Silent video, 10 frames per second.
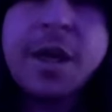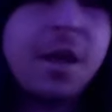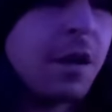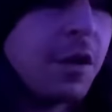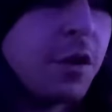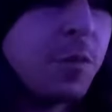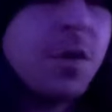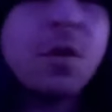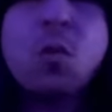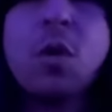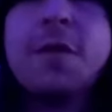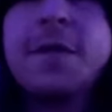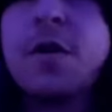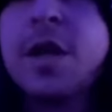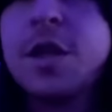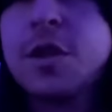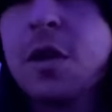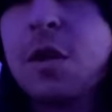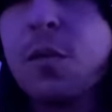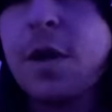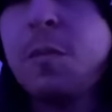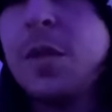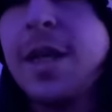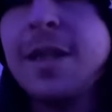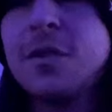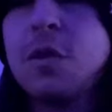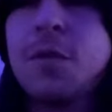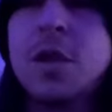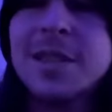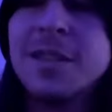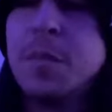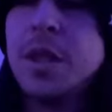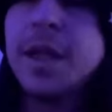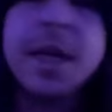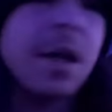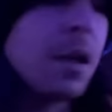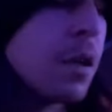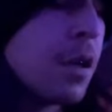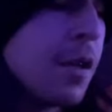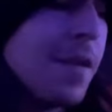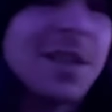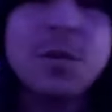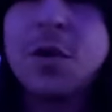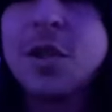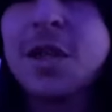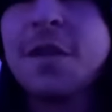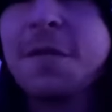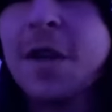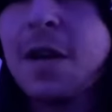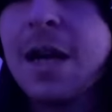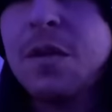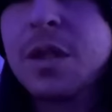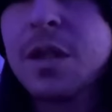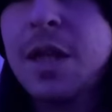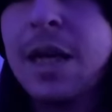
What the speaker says: It could be their work foundation or career, but it's overall stability. That's what they're trying to figure out.